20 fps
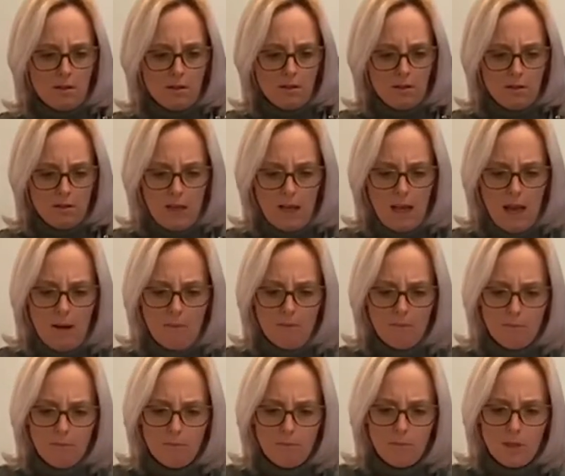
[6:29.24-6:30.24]
Yeah,
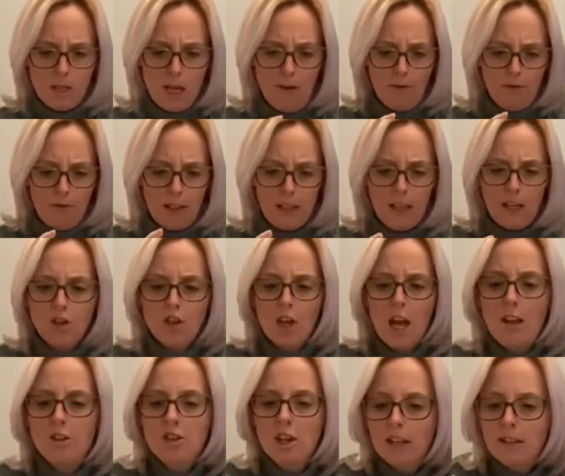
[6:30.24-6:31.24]
definitely a
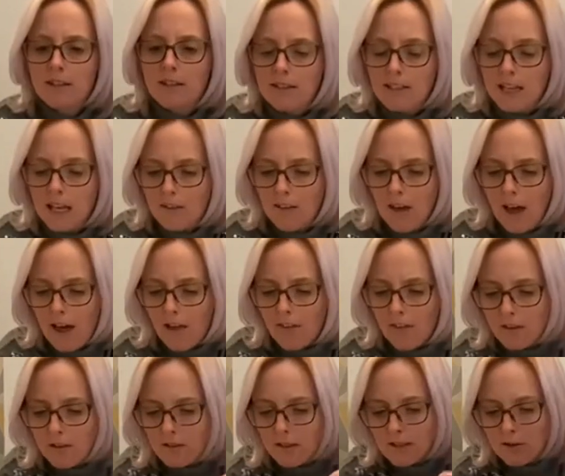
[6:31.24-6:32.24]
change. I can see there
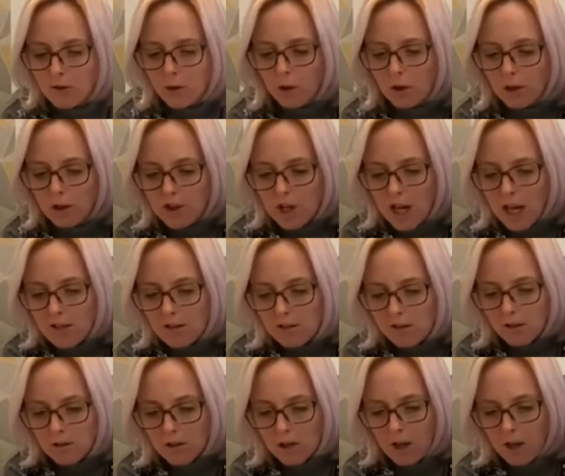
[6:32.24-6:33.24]
that this colour change,
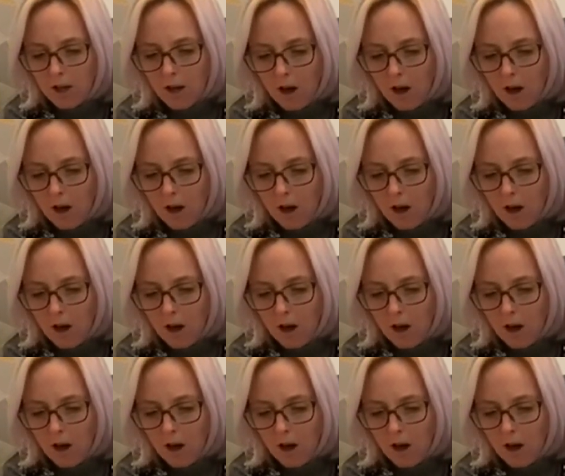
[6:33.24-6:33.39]
look,